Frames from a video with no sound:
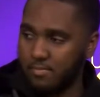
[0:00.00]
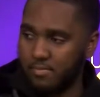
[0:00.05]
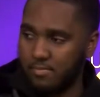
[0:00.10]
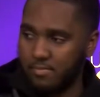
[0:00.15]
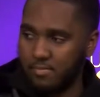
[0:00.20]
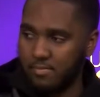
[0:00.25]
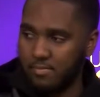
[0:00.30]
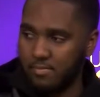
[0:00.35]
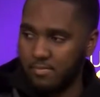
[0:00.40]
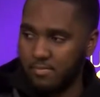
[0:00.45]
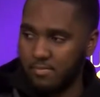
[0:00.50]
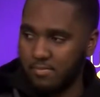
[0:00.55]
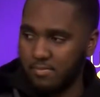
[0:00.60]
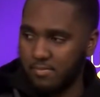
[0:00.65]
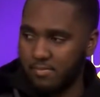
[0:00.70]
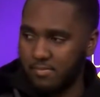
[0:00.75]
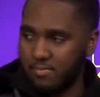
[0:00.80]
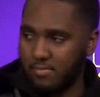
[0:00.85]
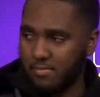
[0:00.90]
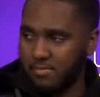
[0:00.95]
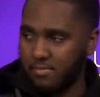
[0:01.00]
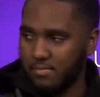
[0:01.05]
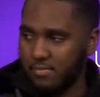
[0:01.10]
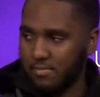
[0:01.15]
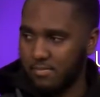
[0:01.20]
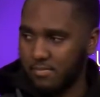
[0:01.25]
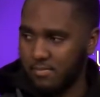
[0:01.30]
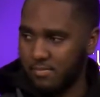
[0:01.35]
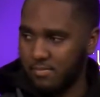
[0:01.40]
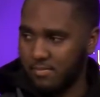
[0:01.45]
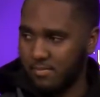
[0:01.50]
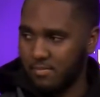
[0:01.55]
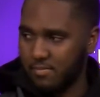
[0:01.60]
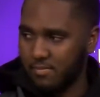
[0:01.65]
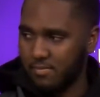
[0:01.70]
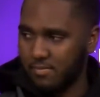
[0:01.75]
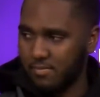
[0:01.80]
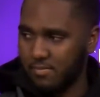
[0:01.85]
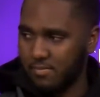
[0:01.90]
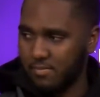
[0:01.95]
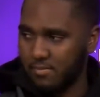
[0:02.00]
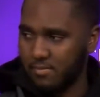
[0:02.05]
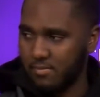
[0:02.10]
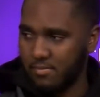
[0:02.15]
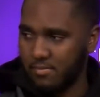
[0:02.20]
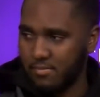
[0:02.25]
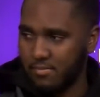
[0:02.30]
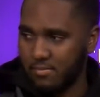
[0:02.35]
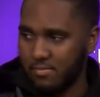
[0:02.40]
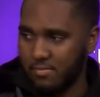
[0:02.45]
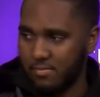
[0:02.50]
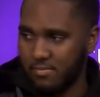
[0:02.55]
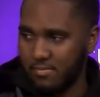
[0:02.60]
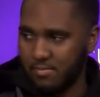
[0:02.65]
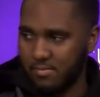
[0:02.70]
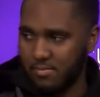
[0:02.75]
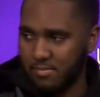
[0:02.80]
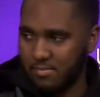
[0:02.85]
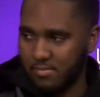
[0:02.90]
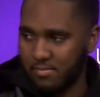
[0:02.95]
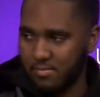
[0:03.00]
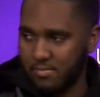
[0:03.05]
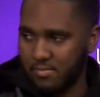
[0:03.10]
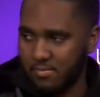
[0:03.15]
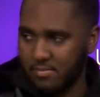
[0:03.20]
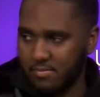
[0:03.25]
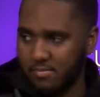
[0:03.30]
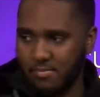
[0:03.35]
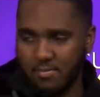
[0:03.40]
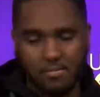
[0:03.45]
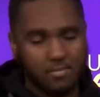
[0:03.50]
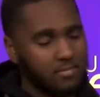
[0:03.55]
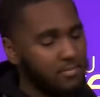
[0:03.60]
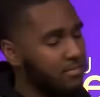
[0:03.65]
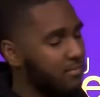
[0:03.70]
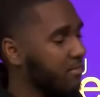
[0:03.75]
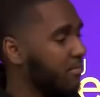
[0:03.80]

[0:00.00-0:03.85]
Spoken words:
No words are spoken by the person on screen.